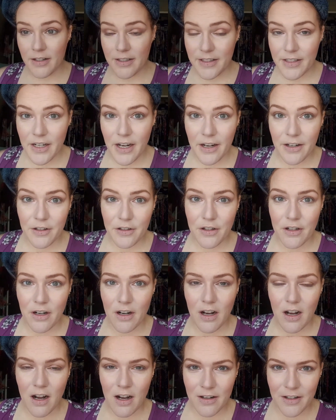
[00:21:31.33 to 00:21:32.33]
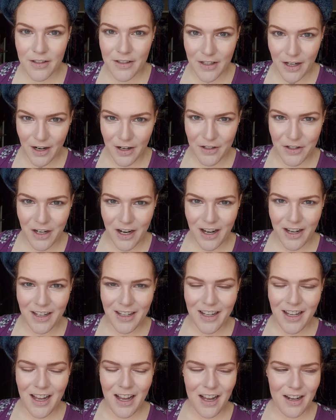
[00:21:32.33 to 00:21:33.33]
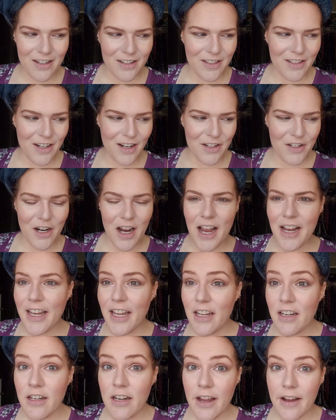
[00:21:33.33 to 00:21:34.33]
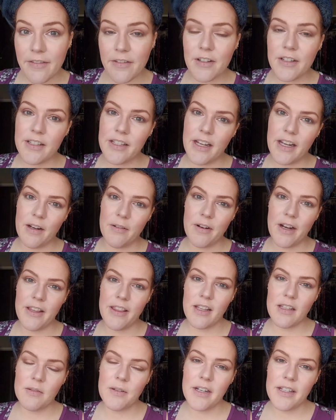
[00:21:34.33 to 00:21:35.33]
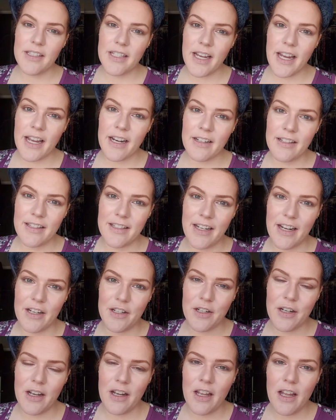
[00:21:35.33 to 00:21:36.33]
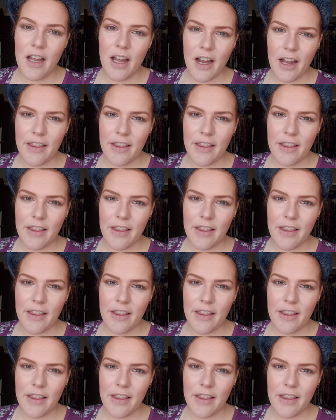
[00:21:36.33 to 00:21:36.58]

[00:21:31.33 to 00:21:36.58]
Anastasia, Anastasia, Anastasia. I can never say it right. That's why I say Anastasia.